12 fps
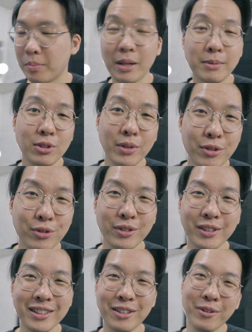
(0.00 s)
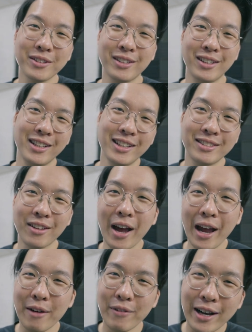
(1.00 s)
but I'm still interested in the rest of the list. I
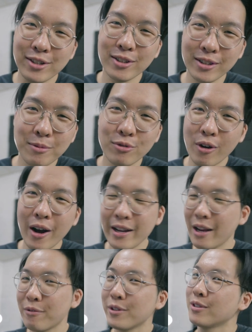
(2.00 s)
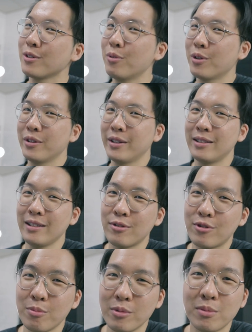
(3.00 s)
have actually tried every single one of these
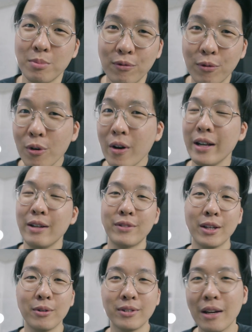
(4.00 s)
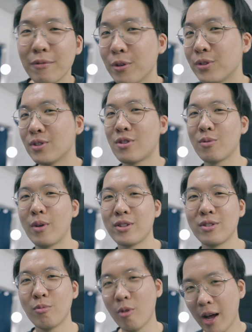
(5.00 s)
instruments before, and if there was ever a
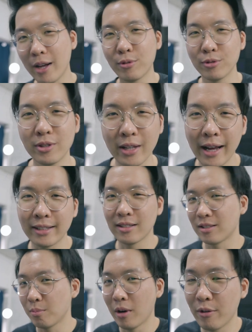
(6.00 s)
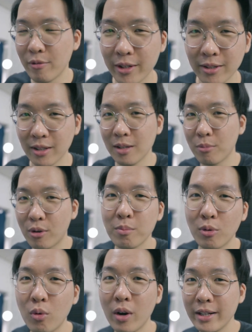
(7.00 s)
situation where I couldn't access my regular
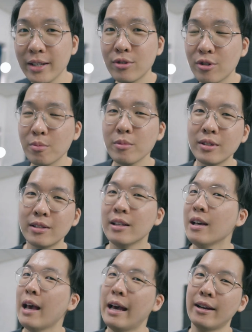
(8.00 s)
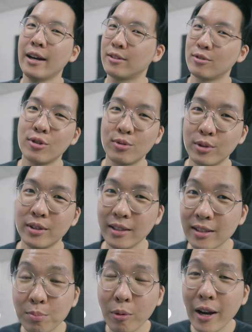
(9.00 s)
Marimba One instrument and I had to choose one of
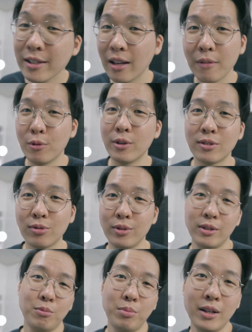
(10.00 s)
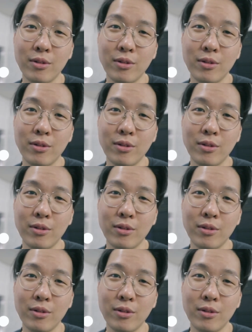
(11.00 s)
these brands, I've always thought it would be